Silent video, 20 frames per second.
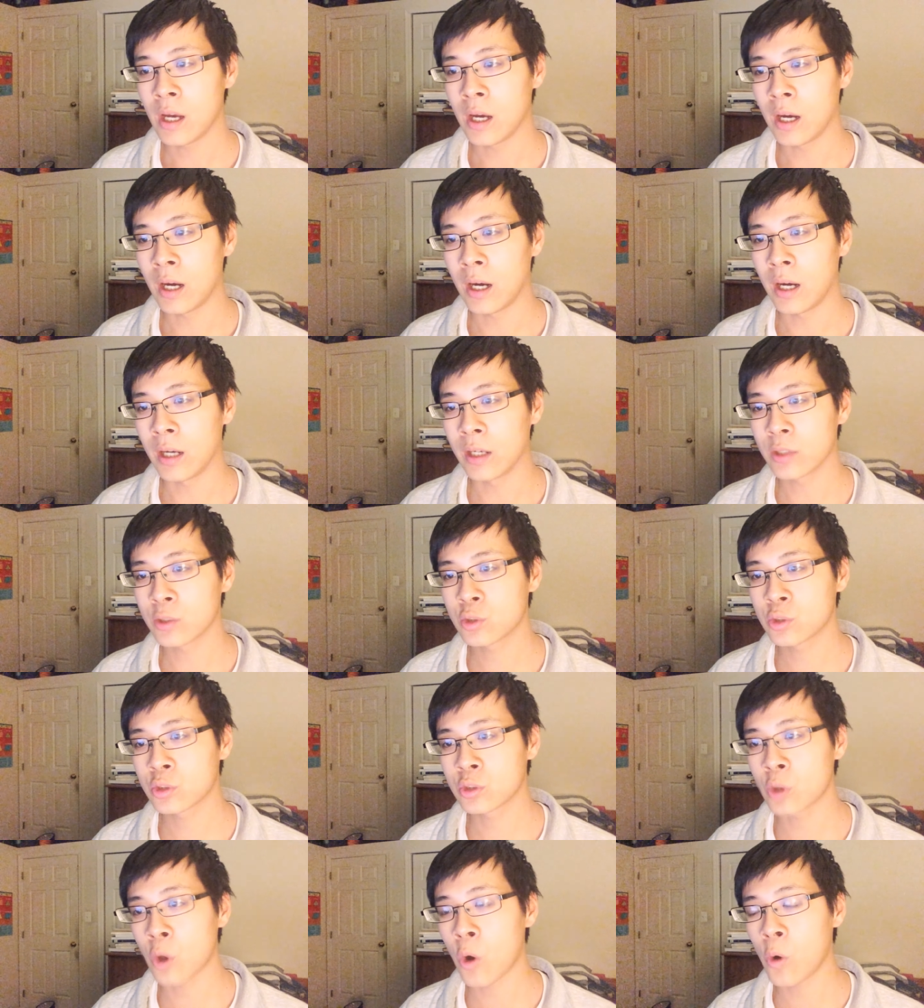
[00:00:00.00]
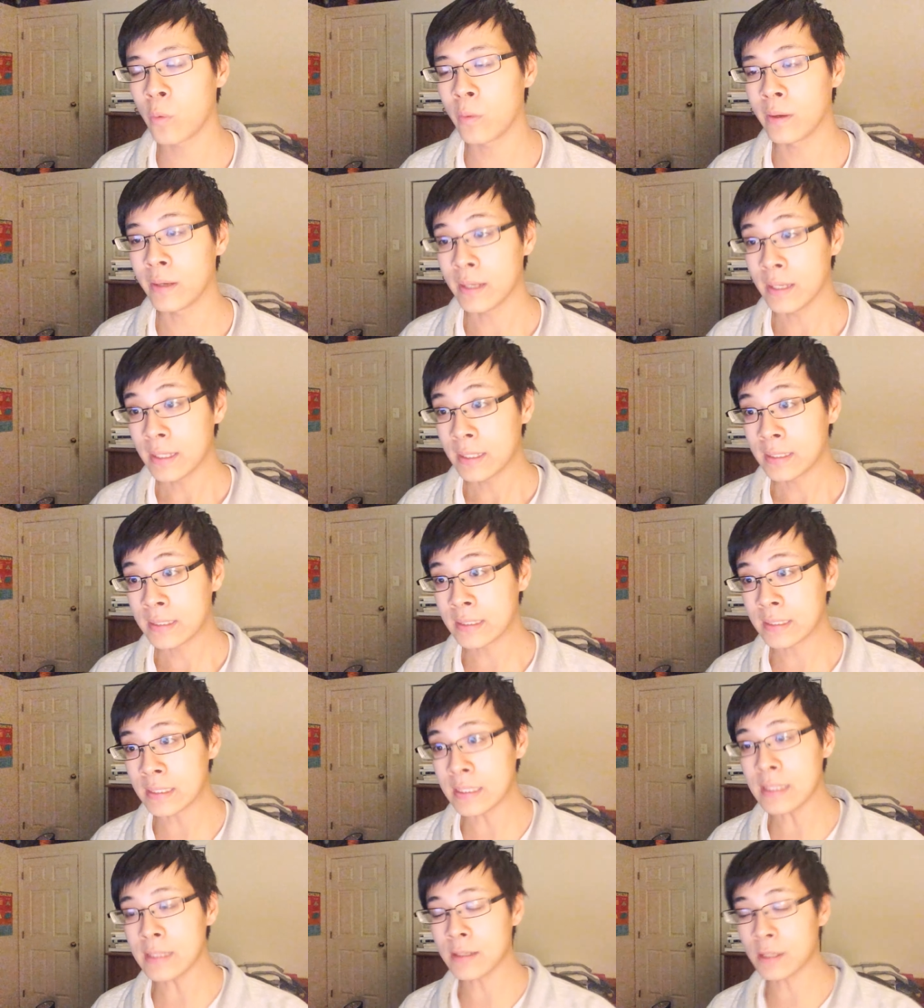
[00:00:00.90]
Uh, so
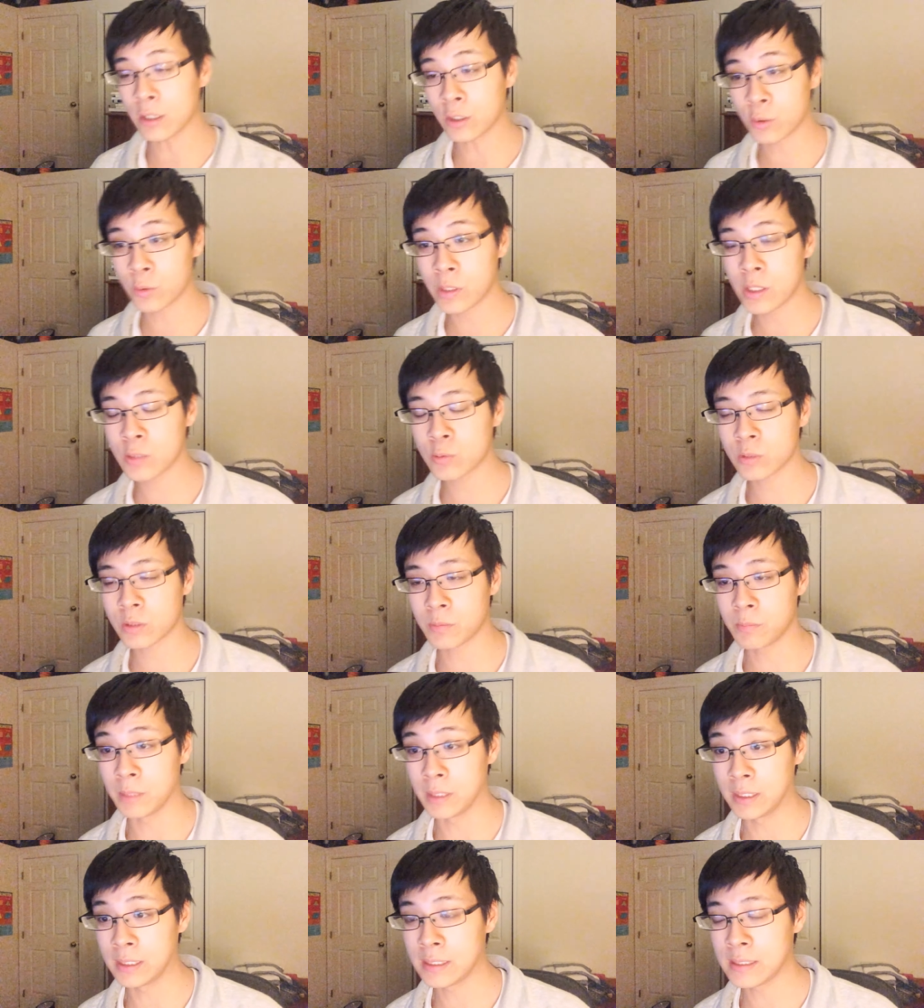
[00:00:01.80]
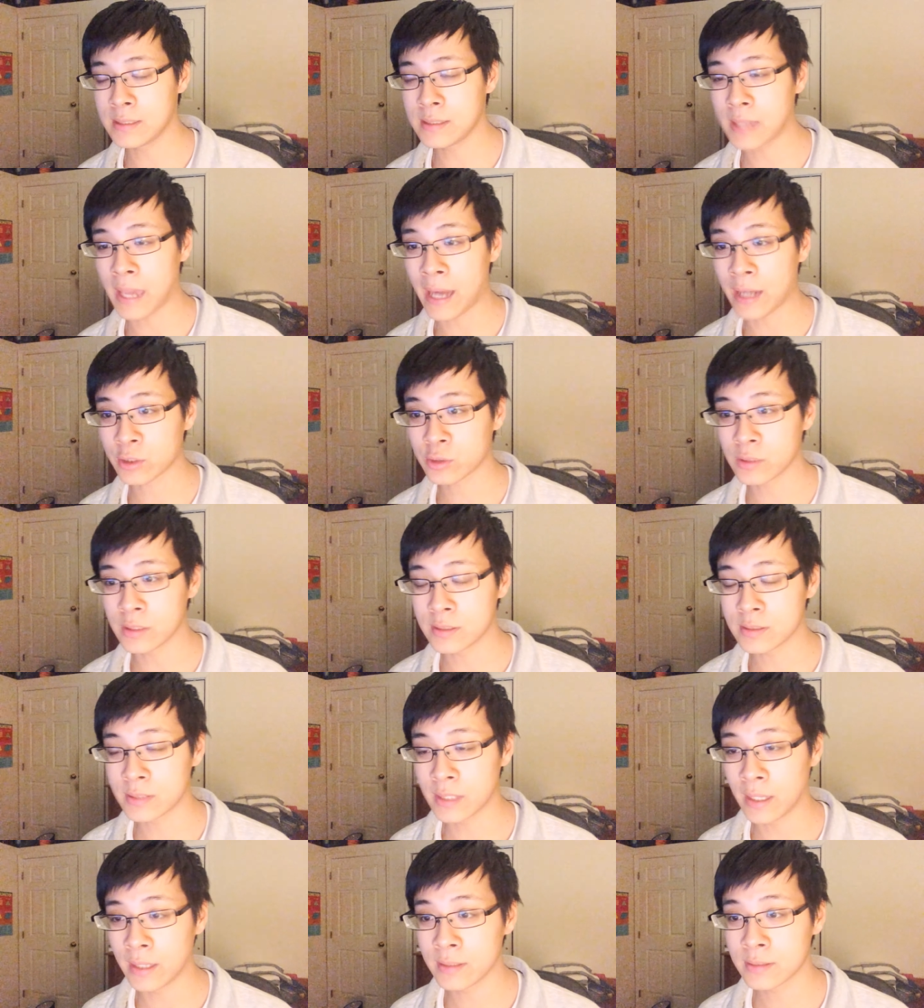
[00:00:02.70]
he agrees with me. He actually
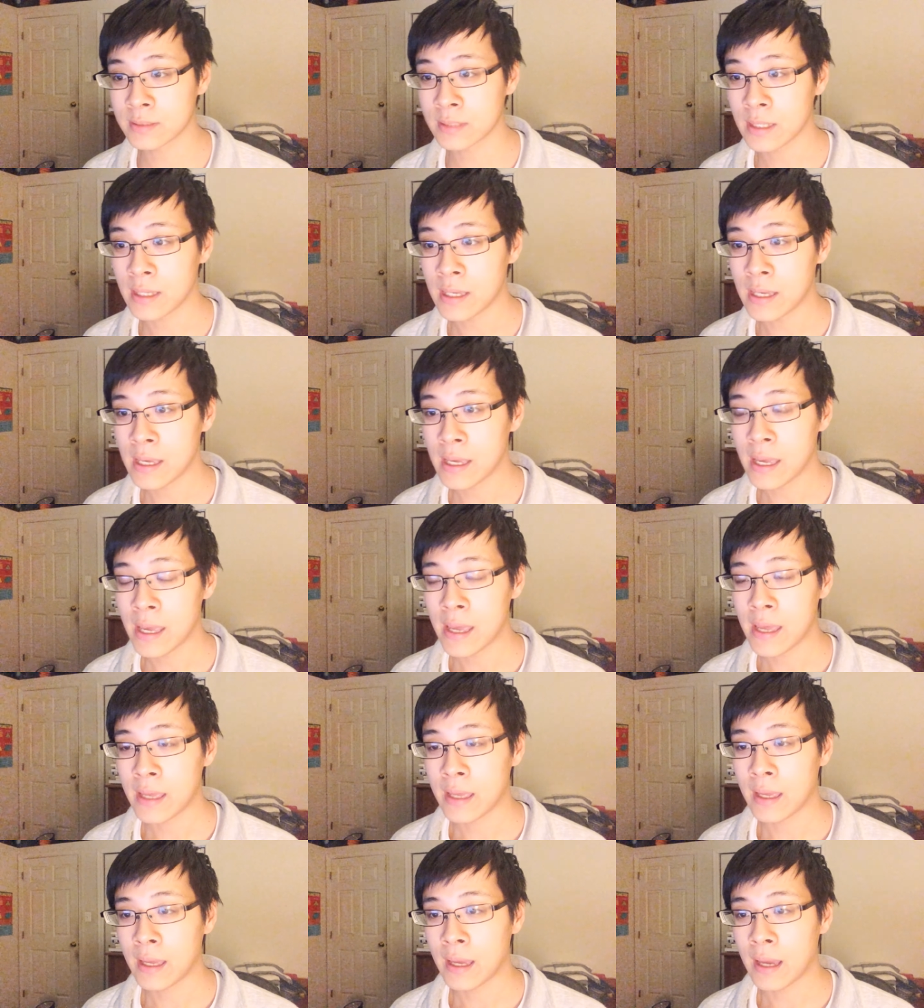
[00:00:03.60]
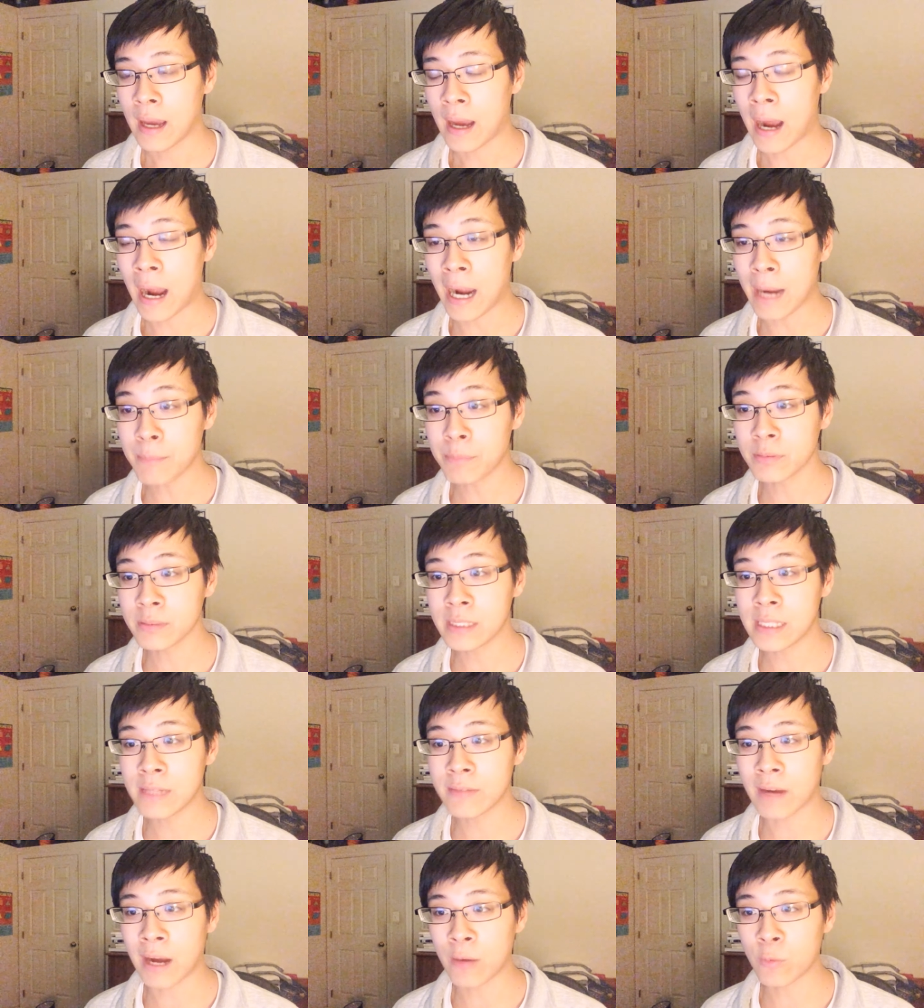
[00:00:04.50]
says, I
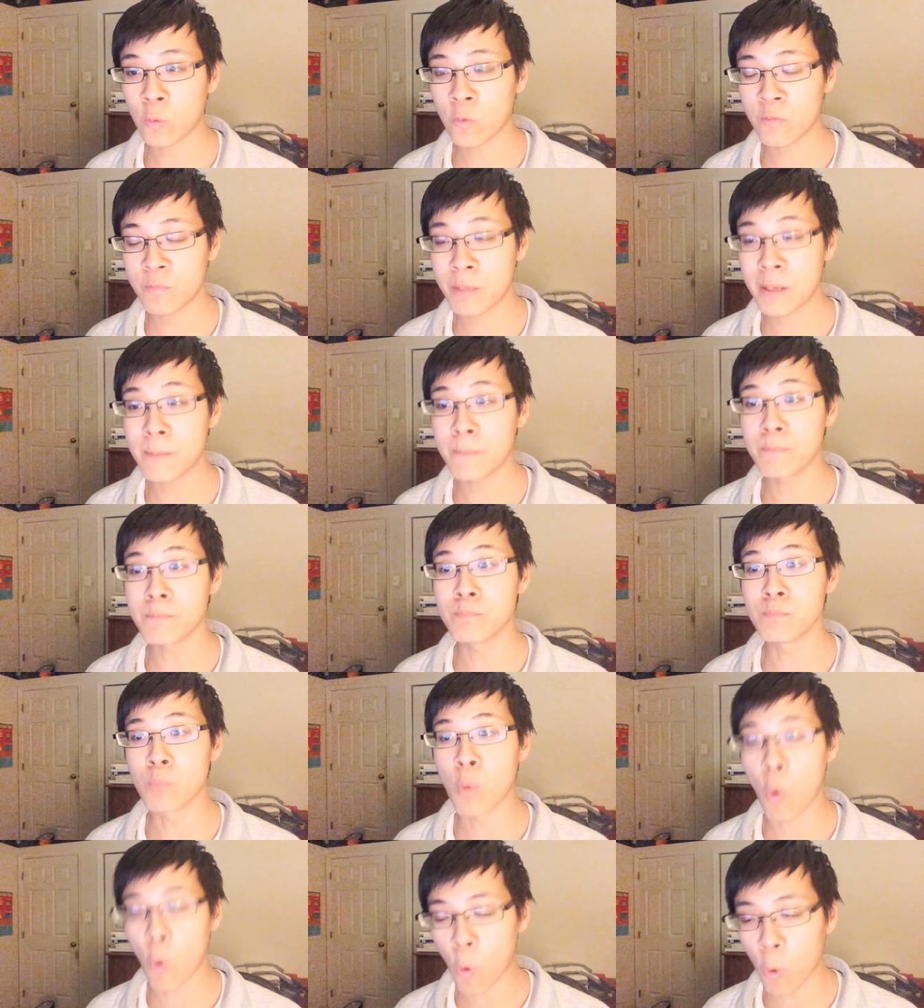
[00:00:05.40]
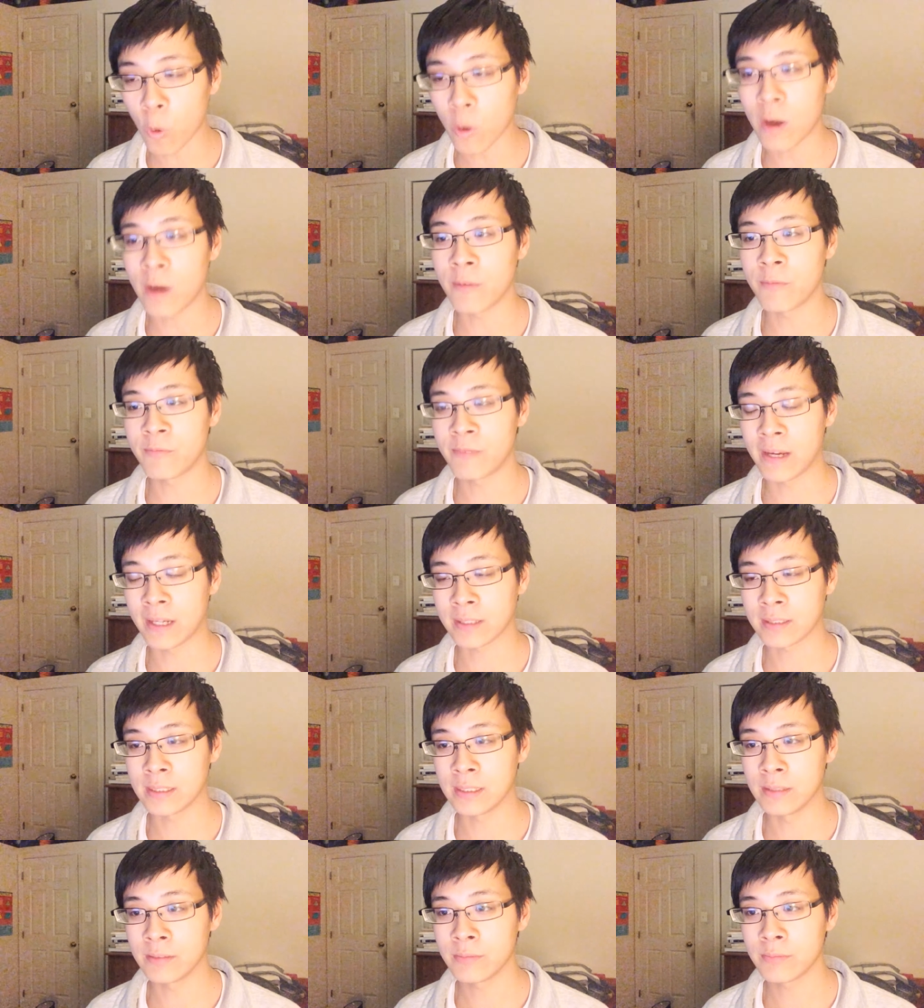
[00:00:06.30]
believe I would have been more
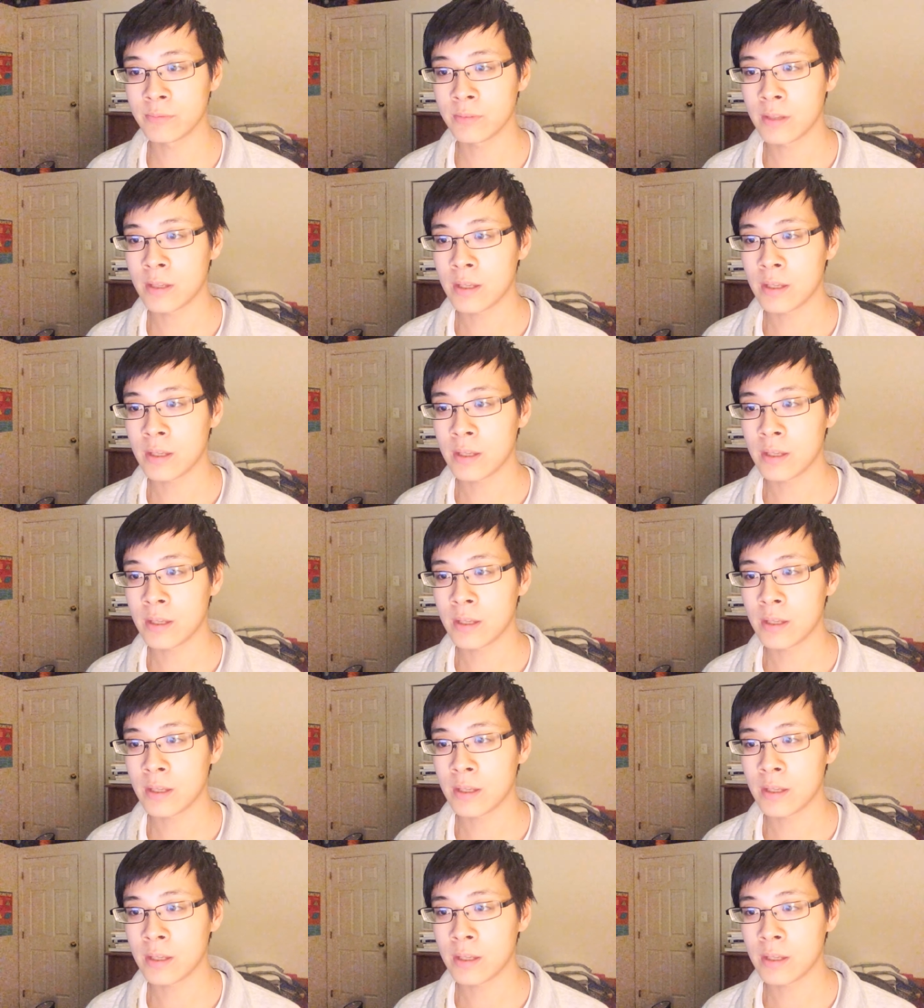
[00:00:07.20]
effective